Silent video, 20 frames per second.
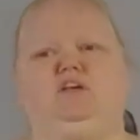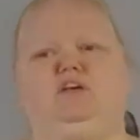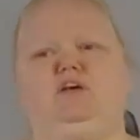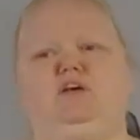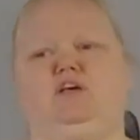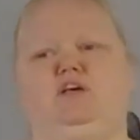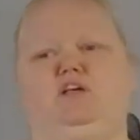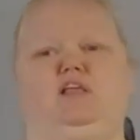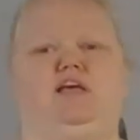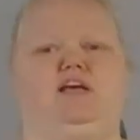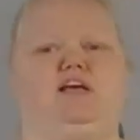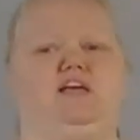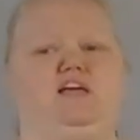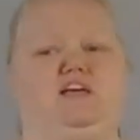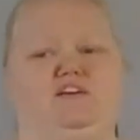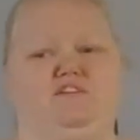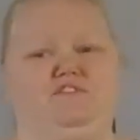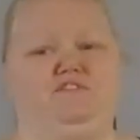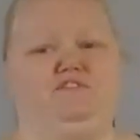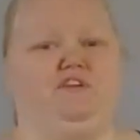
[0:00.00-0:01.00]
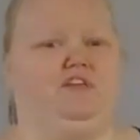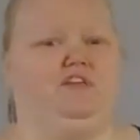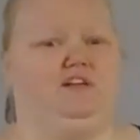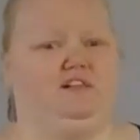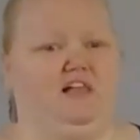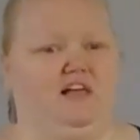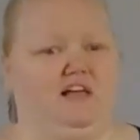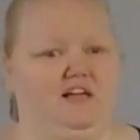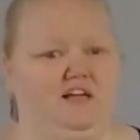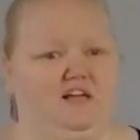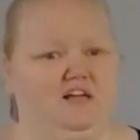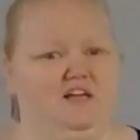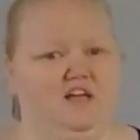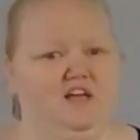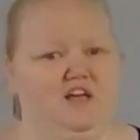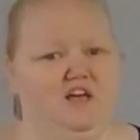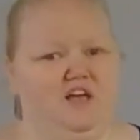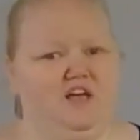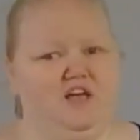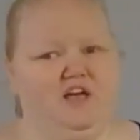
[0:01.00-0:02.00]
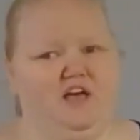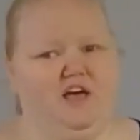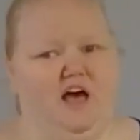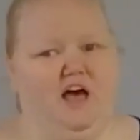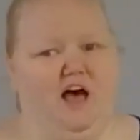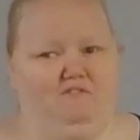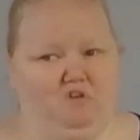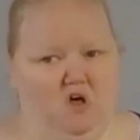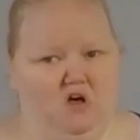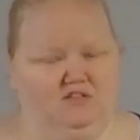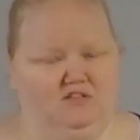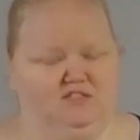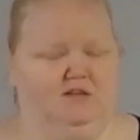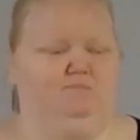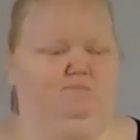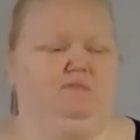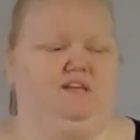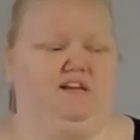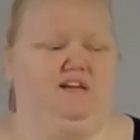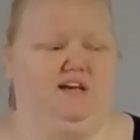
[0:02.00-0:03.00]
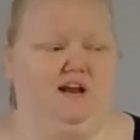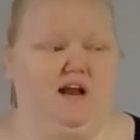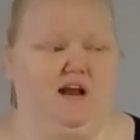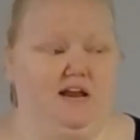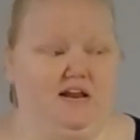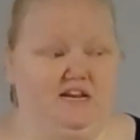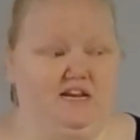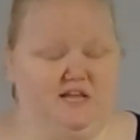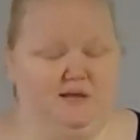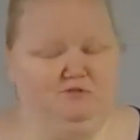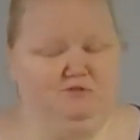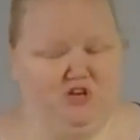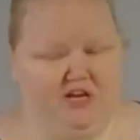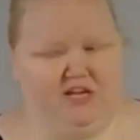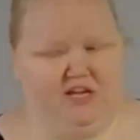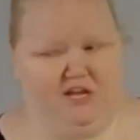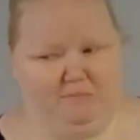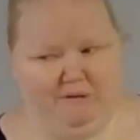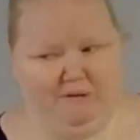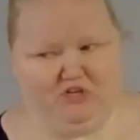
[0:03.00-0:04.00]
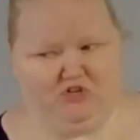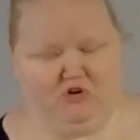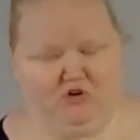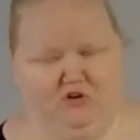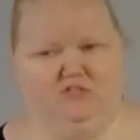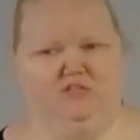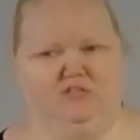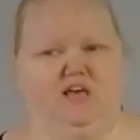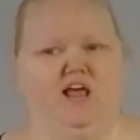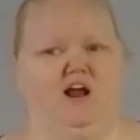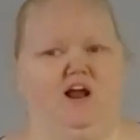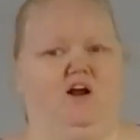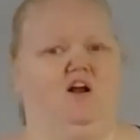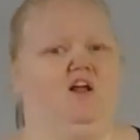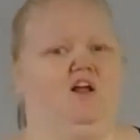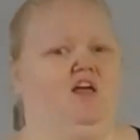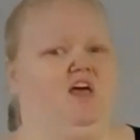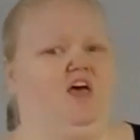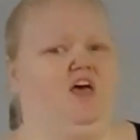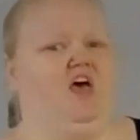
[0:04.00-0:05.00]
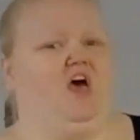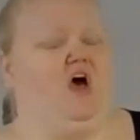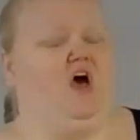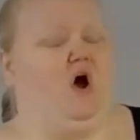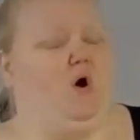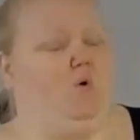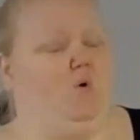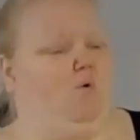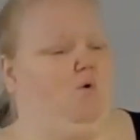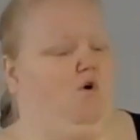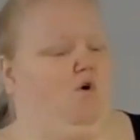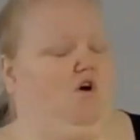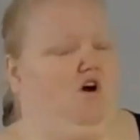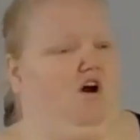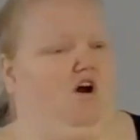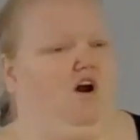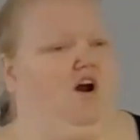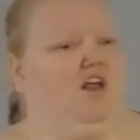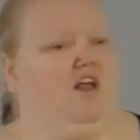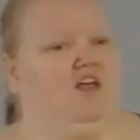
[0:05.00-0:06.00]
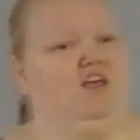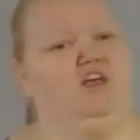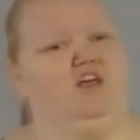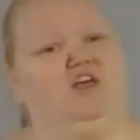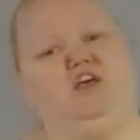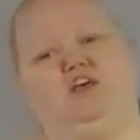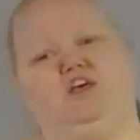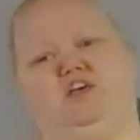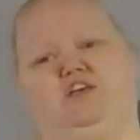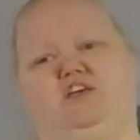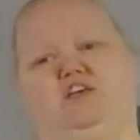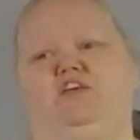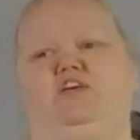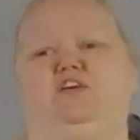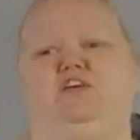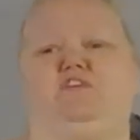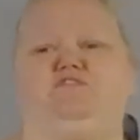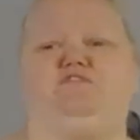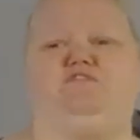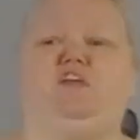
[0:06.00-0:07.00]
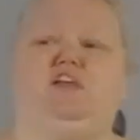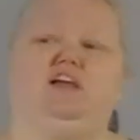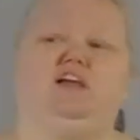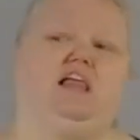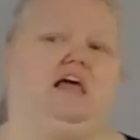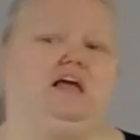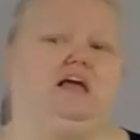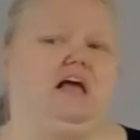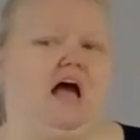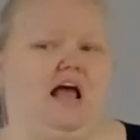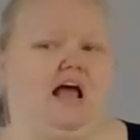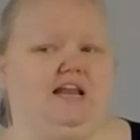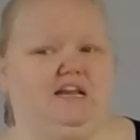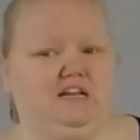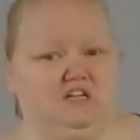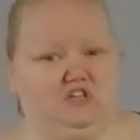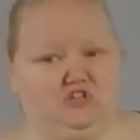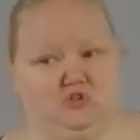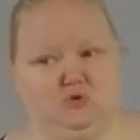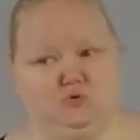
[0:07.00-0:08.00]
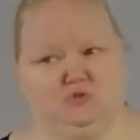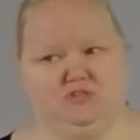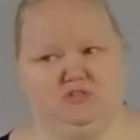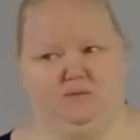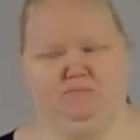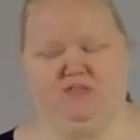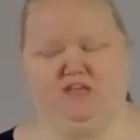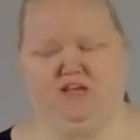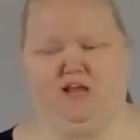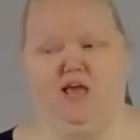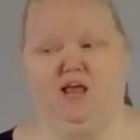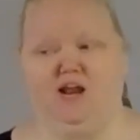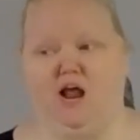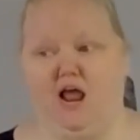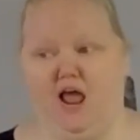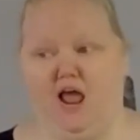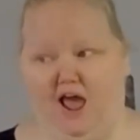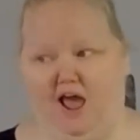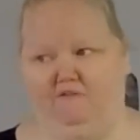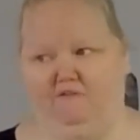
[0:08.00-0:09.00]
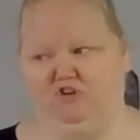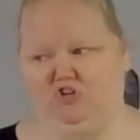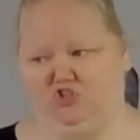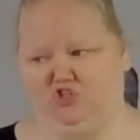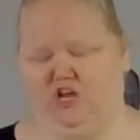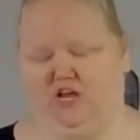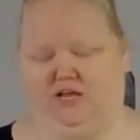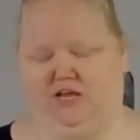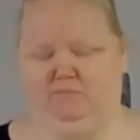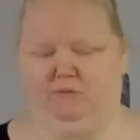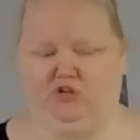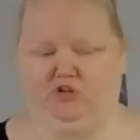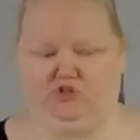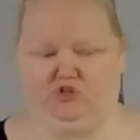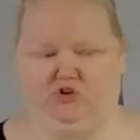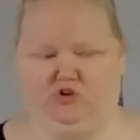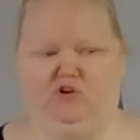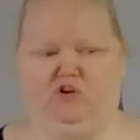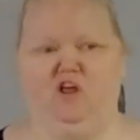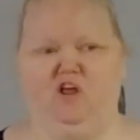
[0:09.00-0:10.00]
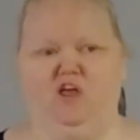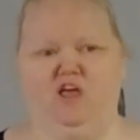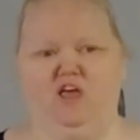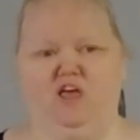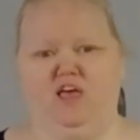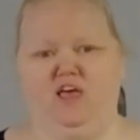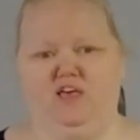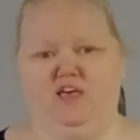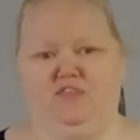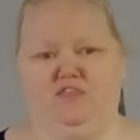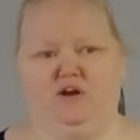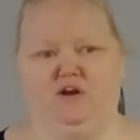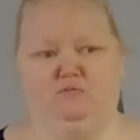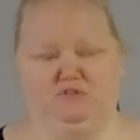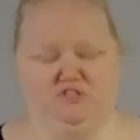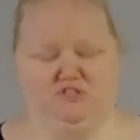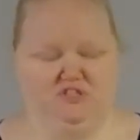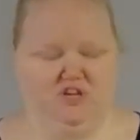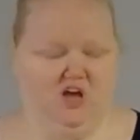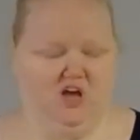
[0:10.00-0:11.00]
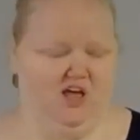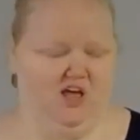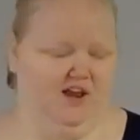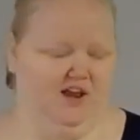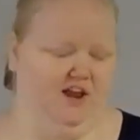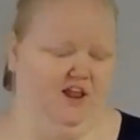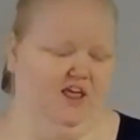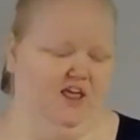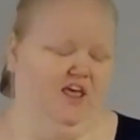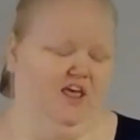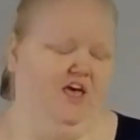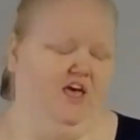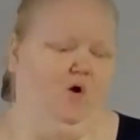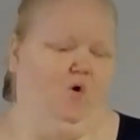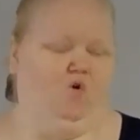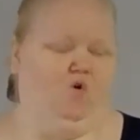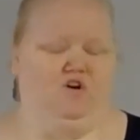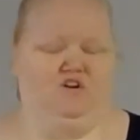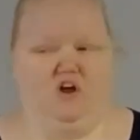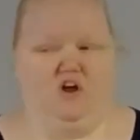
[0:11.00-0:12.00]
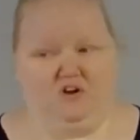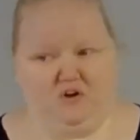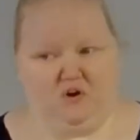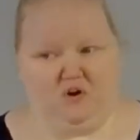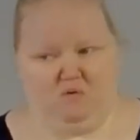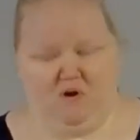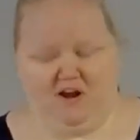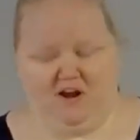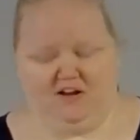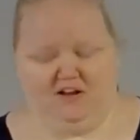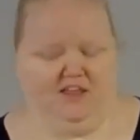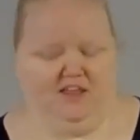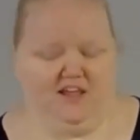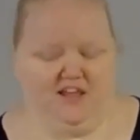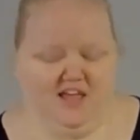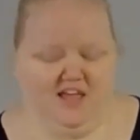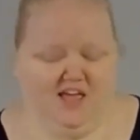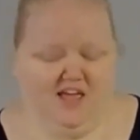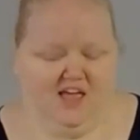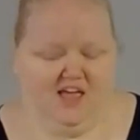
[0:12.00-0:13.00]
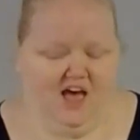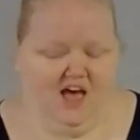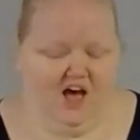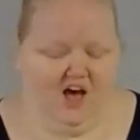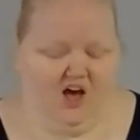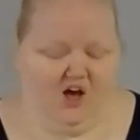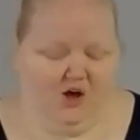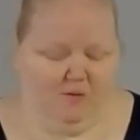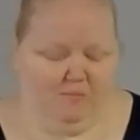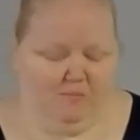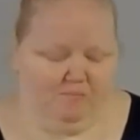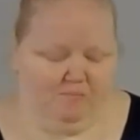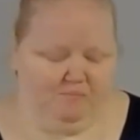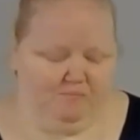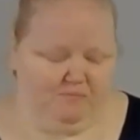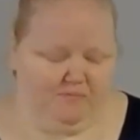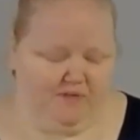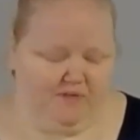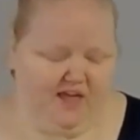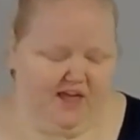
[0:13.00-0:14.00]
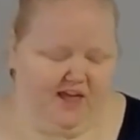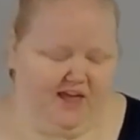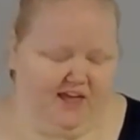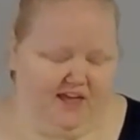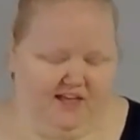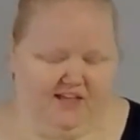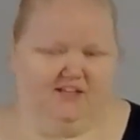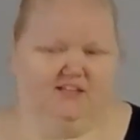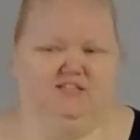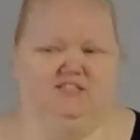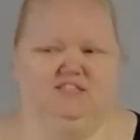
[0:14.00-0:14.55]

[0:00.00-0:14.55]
like feeling like I've lost something and I need to keep checking, make sure it's there, or feeling like I didn't do something and I have to check and make sure that it was done or done correctly. And